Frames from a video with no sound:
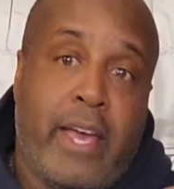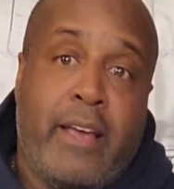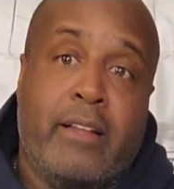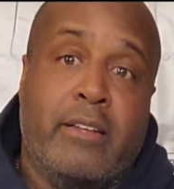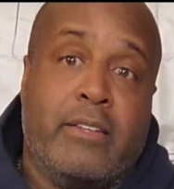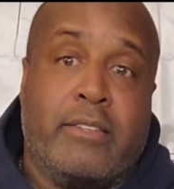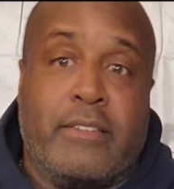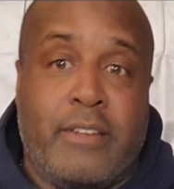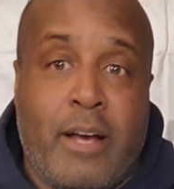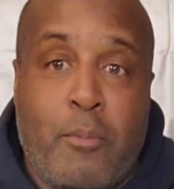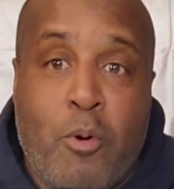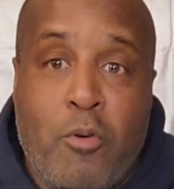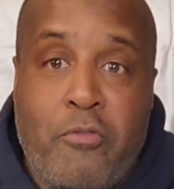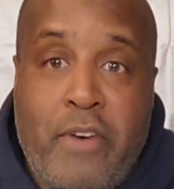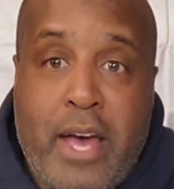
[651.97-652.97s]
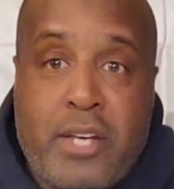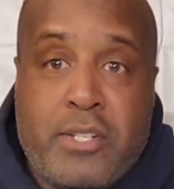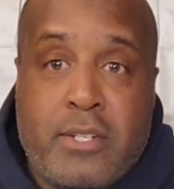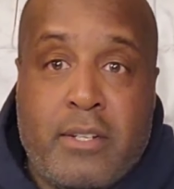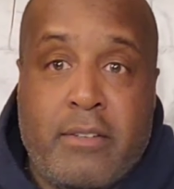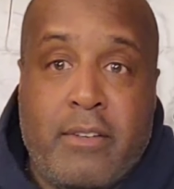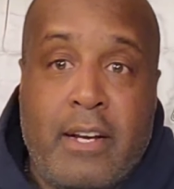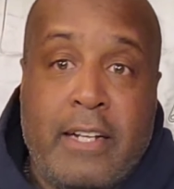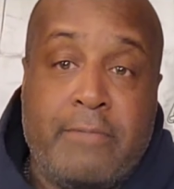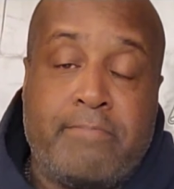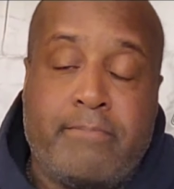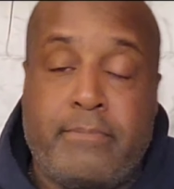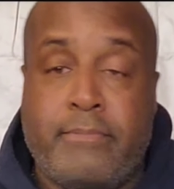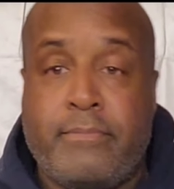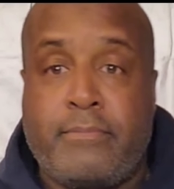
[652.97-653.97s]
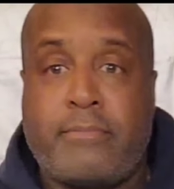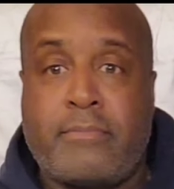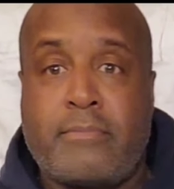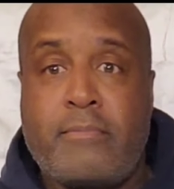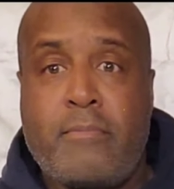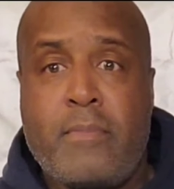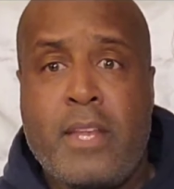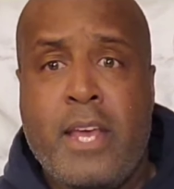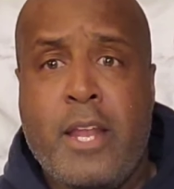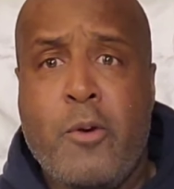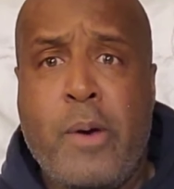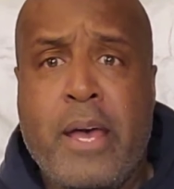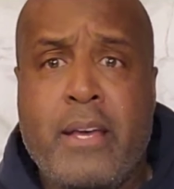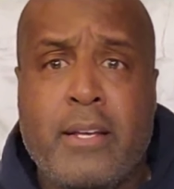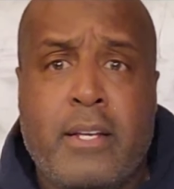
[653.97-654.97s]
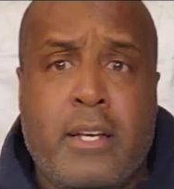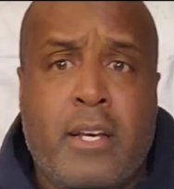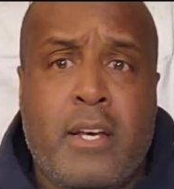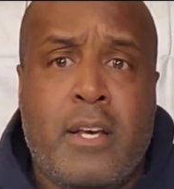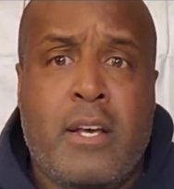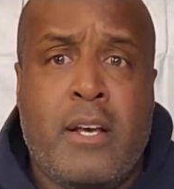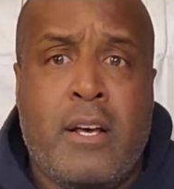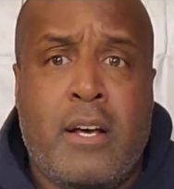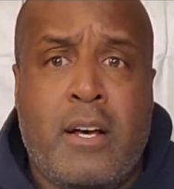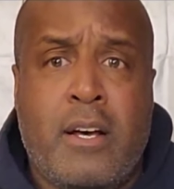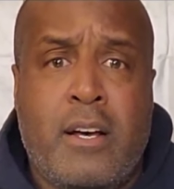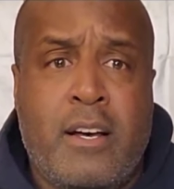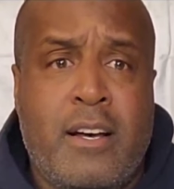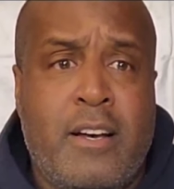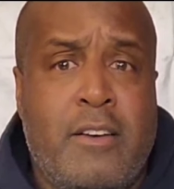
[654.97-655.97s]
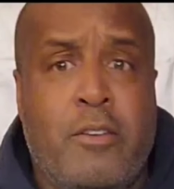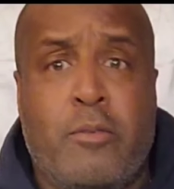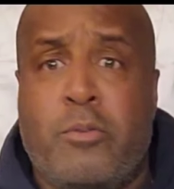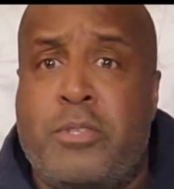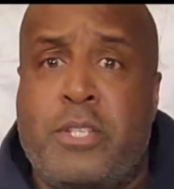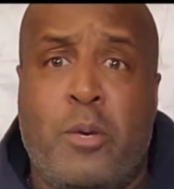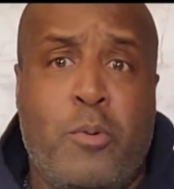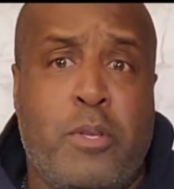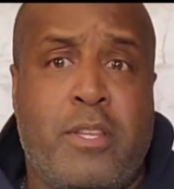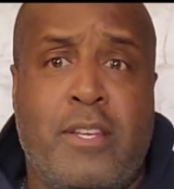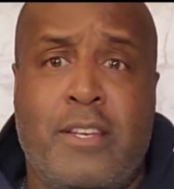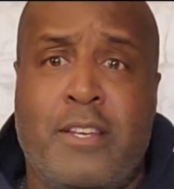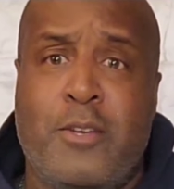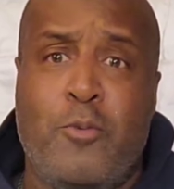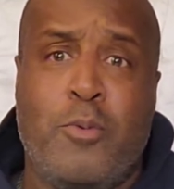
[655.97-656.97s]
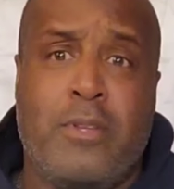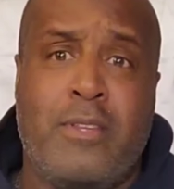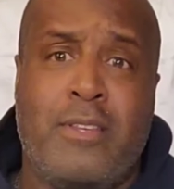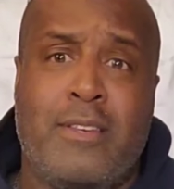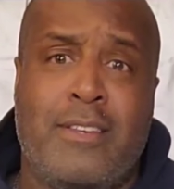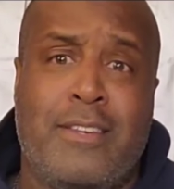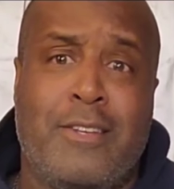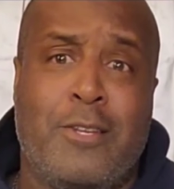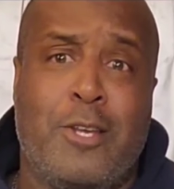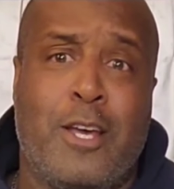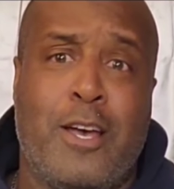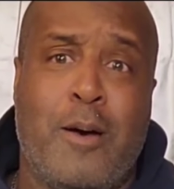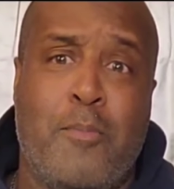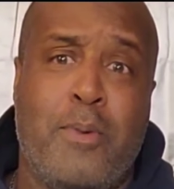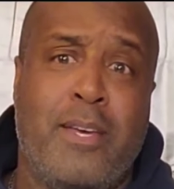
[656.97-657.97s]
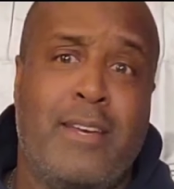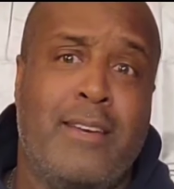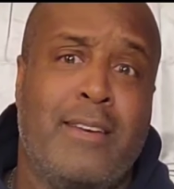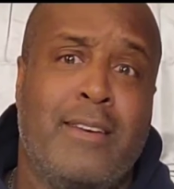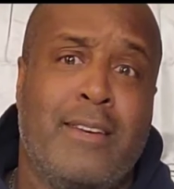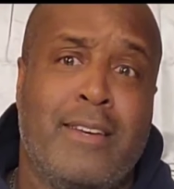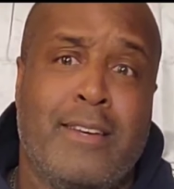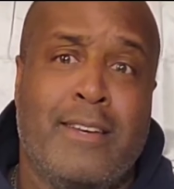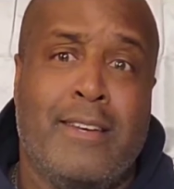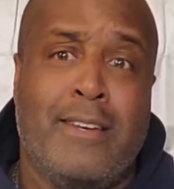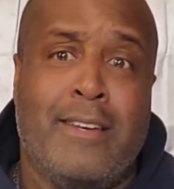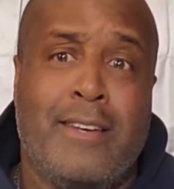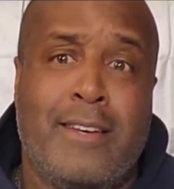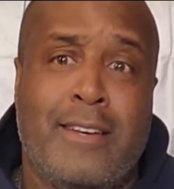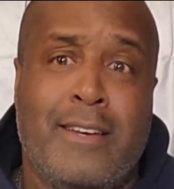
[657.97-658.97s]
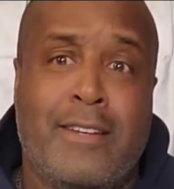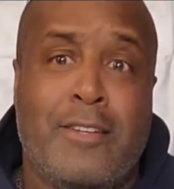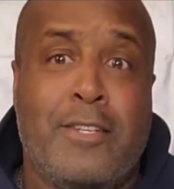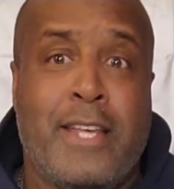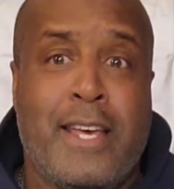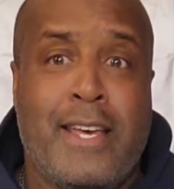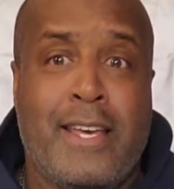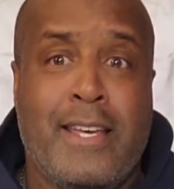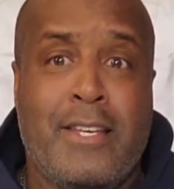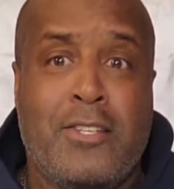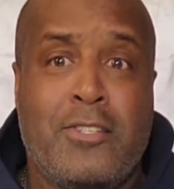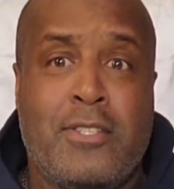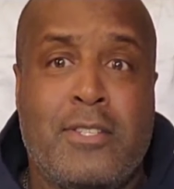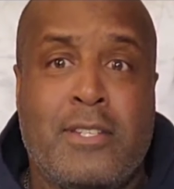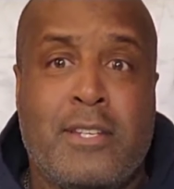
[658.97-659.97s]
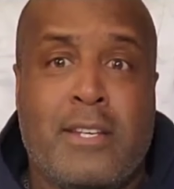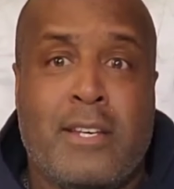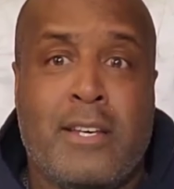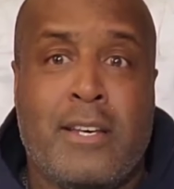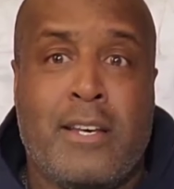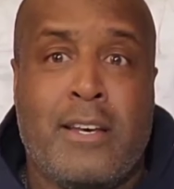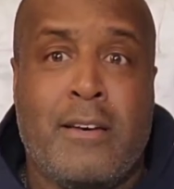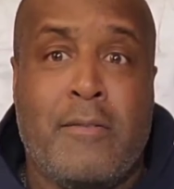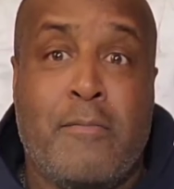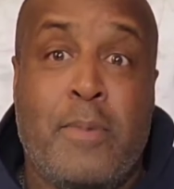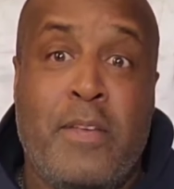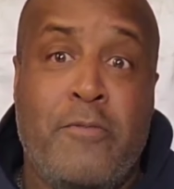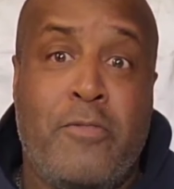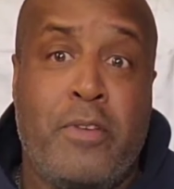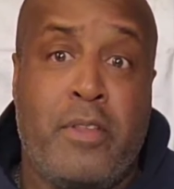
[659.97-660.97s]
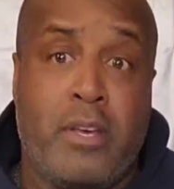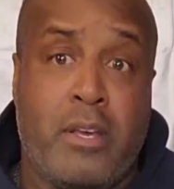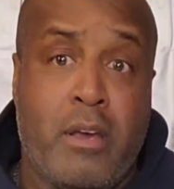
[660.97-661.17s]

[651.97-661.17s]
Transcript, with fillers: hey, look, I'm old fashioned, right? Anyway, uh, we'll see what the what the the coming uh, days uh, mean for